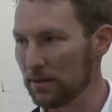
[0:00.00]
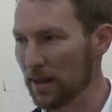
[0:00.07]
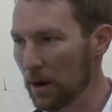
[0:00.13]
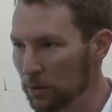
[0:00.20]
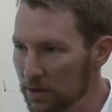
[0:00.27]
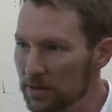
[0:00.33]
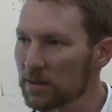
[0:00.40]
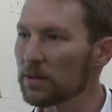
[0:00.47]

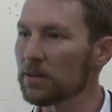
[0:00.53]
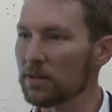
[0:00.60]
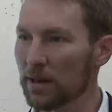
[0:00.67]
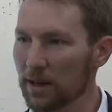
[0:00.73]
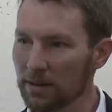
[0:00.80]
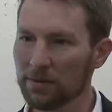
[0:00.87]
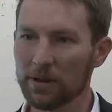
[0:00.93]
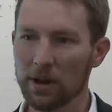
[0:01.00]
that was the
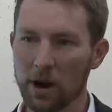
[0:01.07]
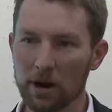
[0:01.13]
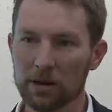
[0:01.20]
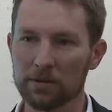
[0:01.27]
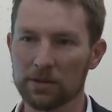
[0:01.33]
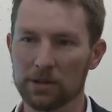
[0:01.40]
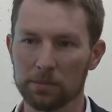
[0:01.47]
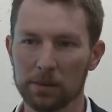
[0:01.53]
state of the
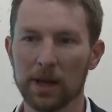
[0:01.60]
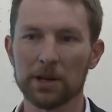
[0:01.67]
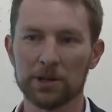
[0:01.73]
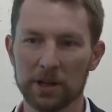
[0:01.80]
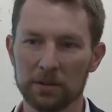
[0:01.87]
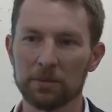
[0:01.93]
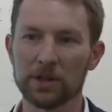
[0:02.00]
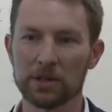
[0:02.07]
art of supply
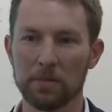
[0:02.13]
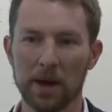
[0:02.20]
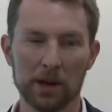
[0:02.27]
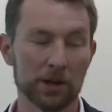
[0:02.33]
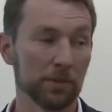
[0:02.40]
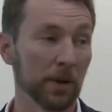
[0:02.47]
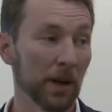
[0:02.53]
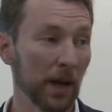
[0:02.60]
chain risk
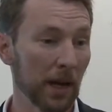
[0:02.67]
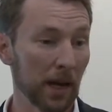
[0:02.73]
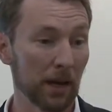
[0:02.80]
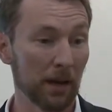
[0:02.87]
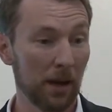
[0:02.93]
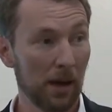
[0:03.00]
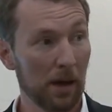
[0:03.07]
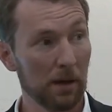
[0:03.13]
management at a